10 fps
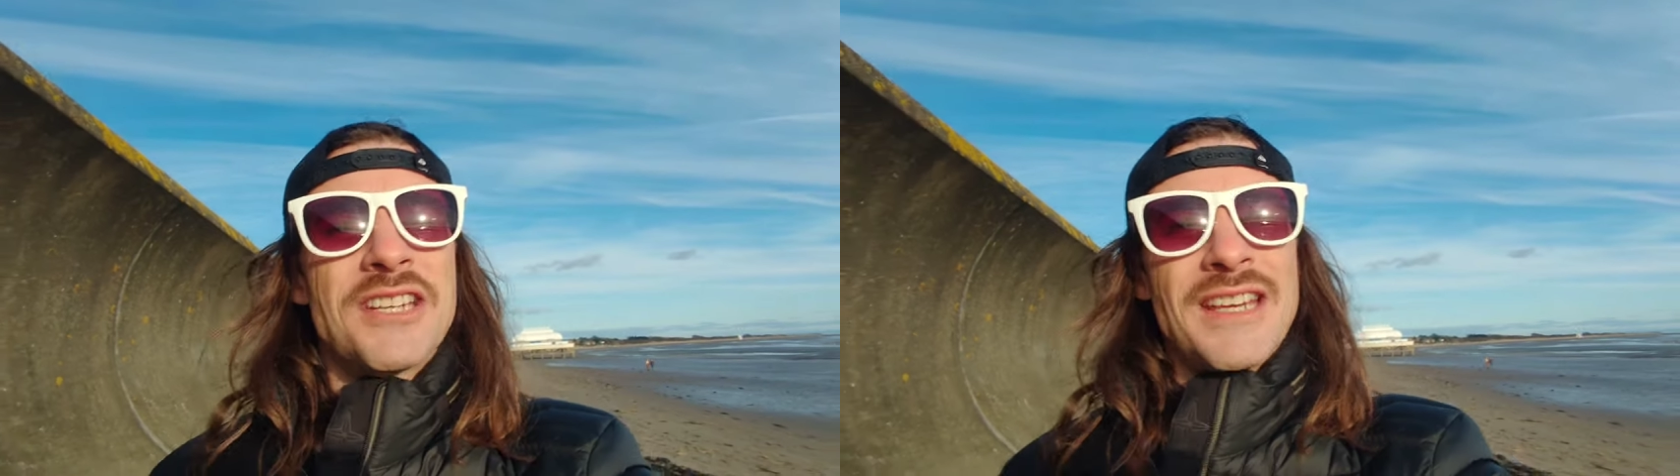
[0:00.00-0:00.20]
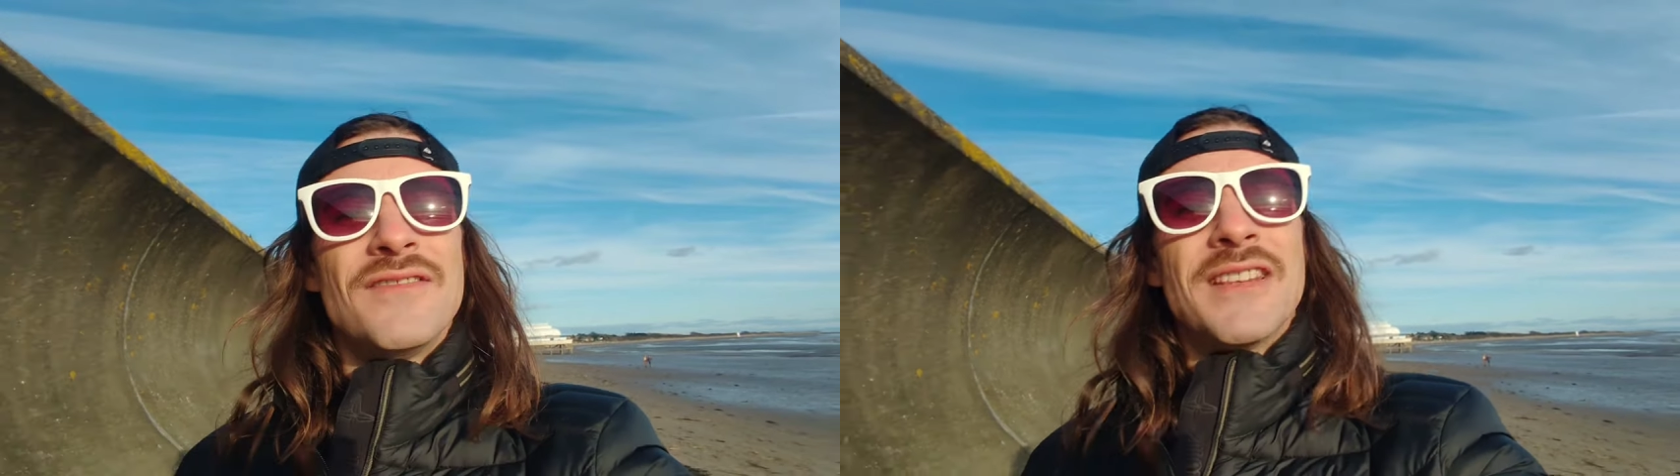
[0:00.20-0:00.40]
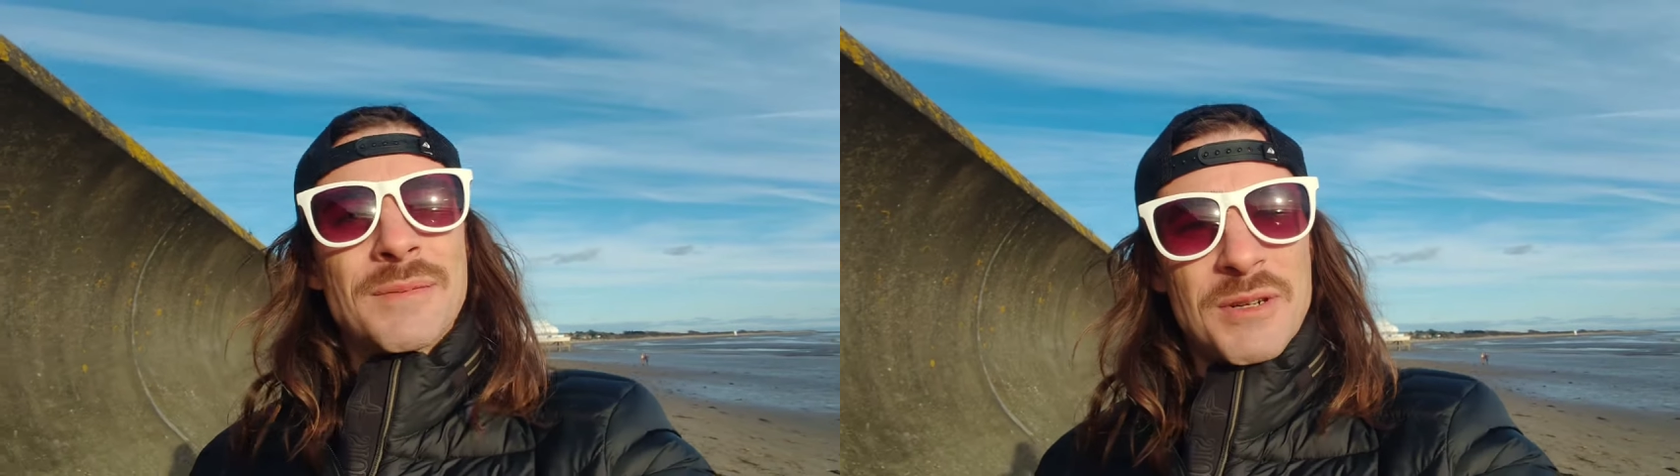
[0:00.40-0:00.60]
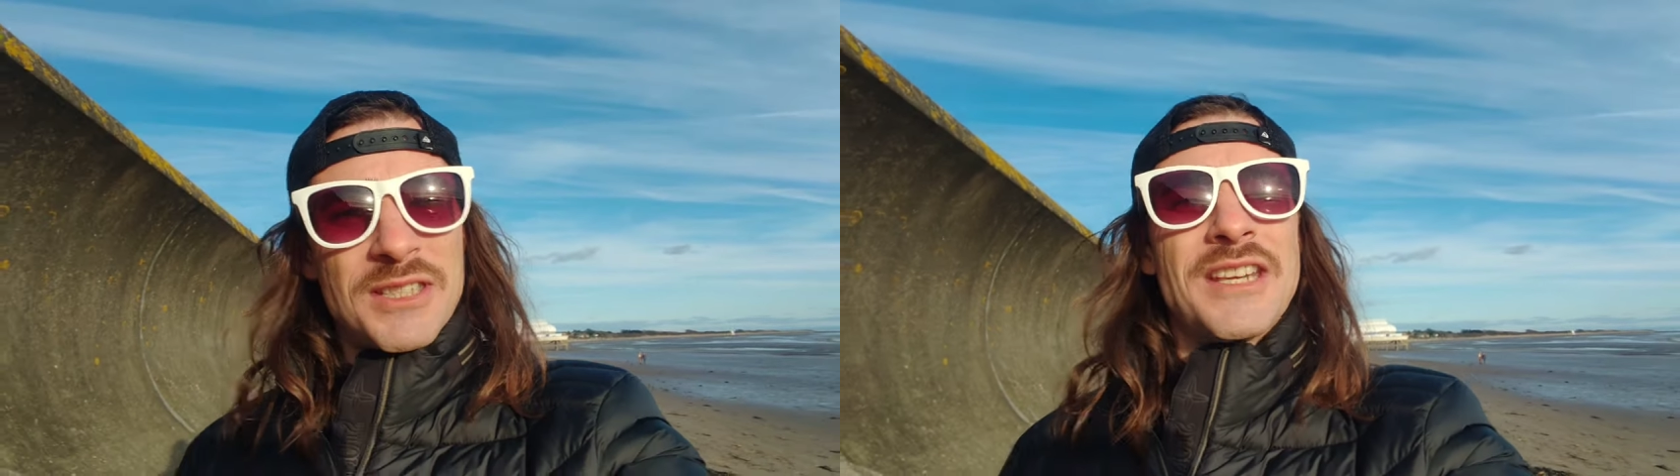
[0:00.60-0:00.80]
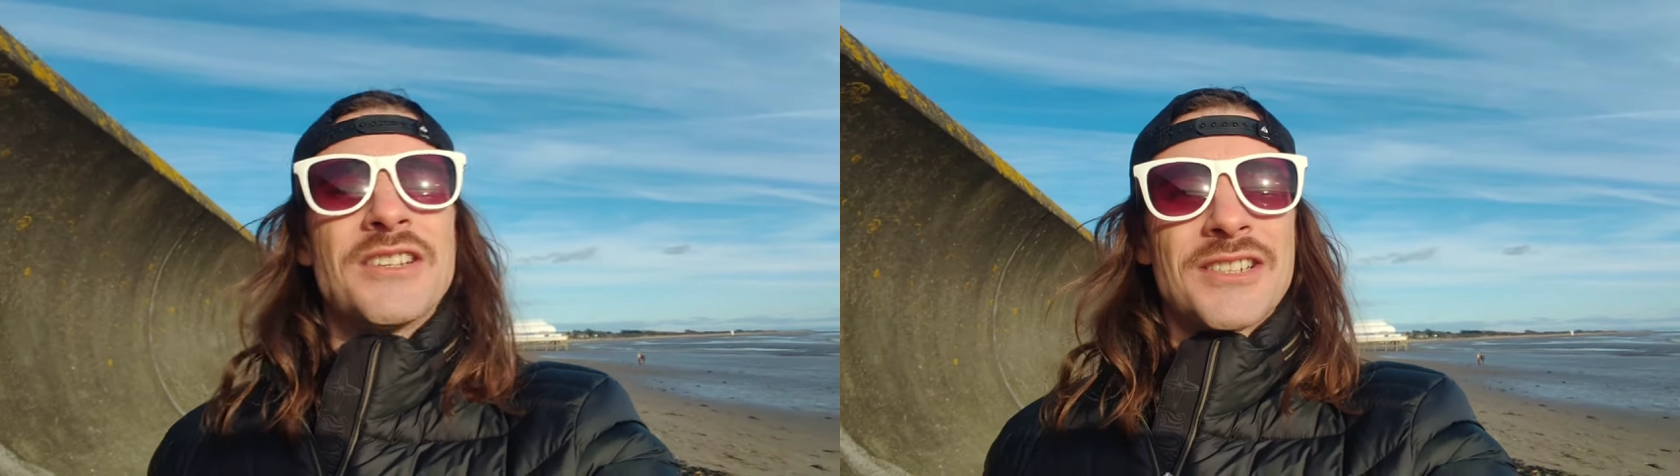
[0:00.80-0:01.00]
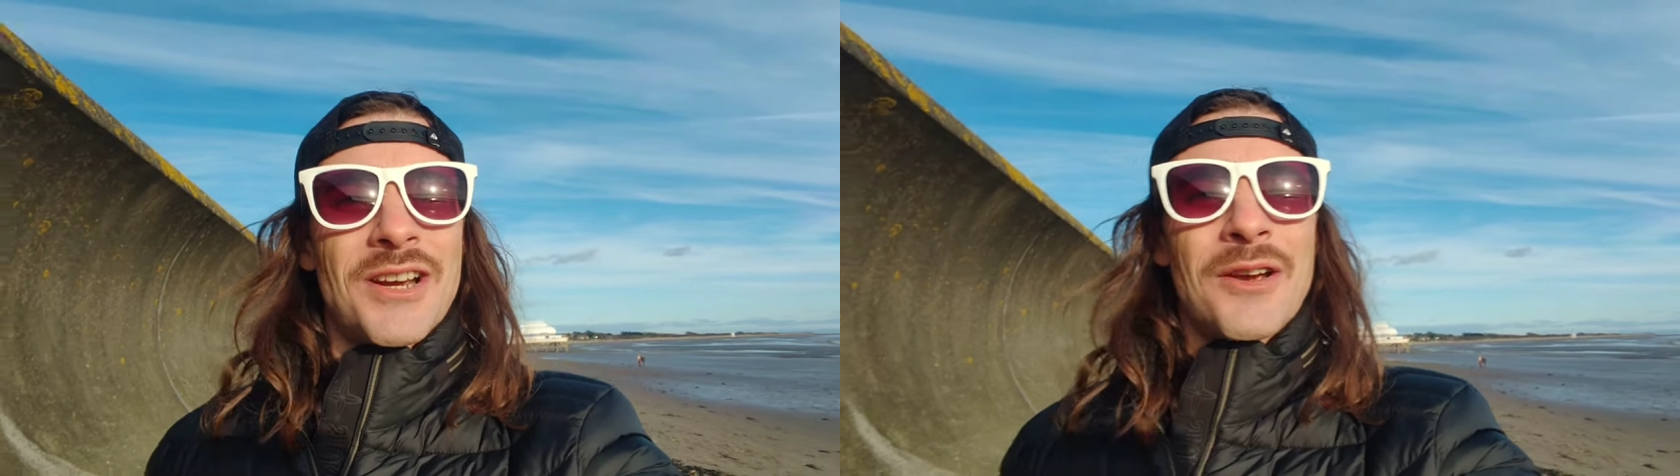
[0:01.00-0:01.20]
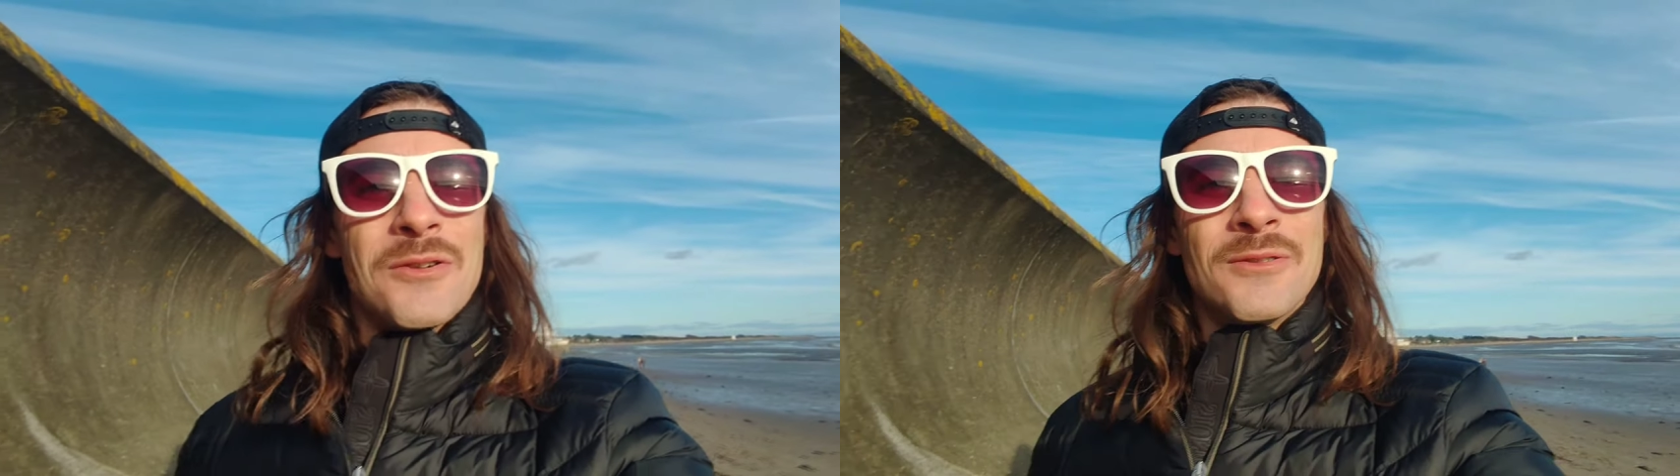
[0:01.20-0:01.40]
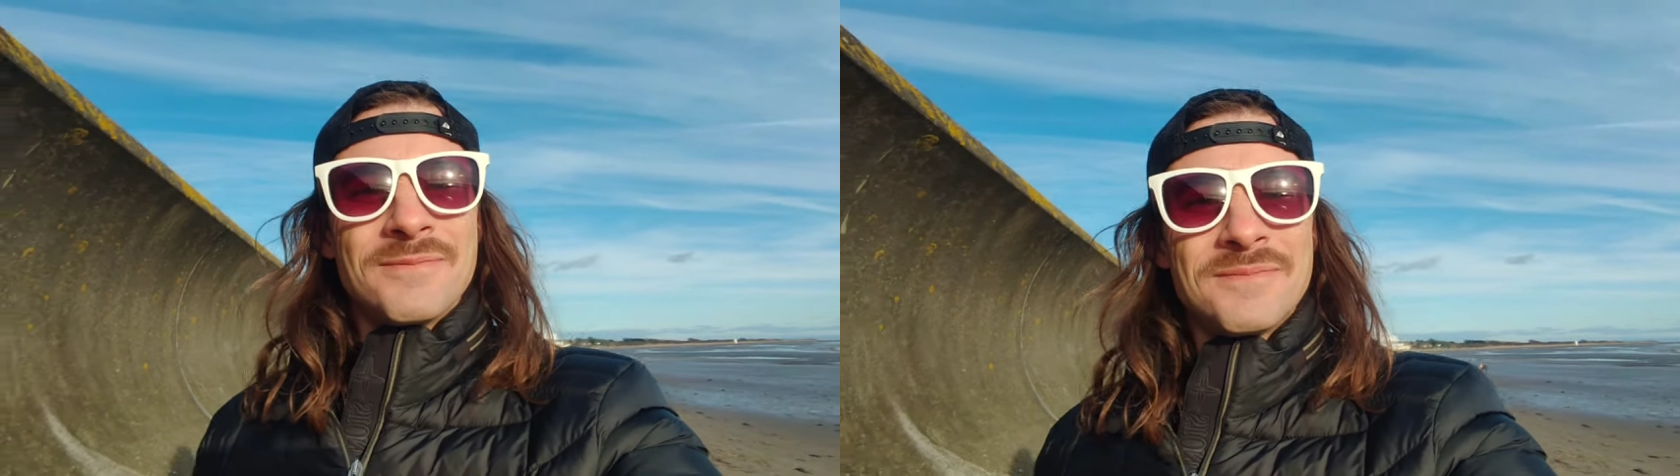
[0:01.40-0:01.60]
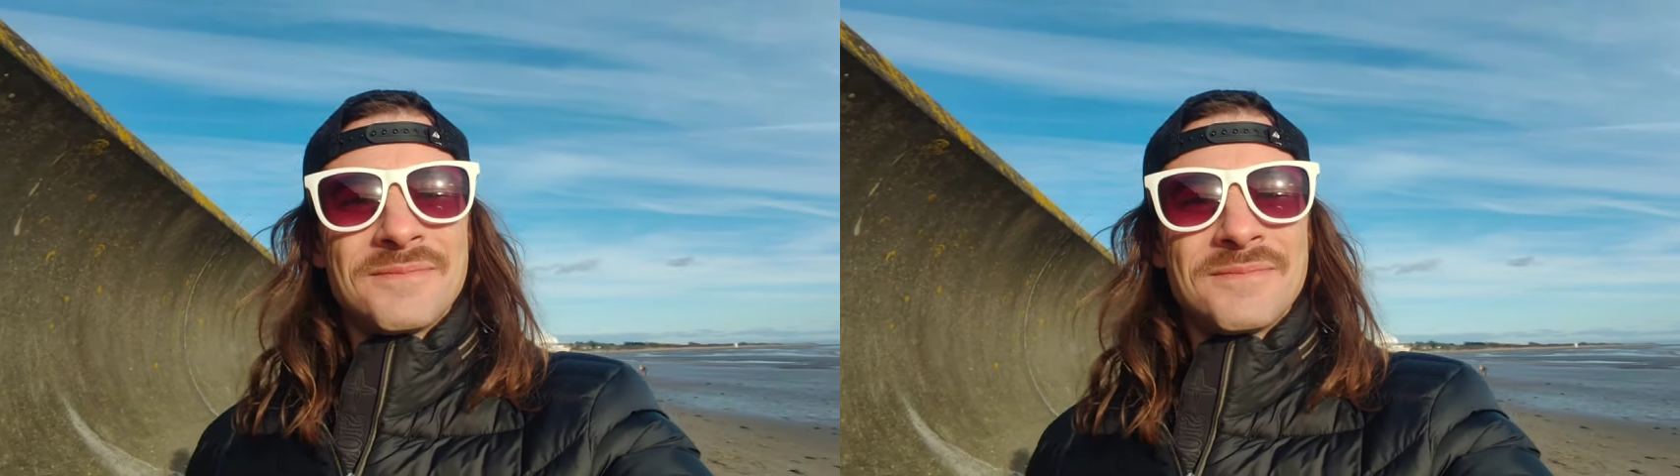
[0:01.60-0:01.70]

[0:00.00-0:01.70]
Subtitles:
achieved this prestigious title.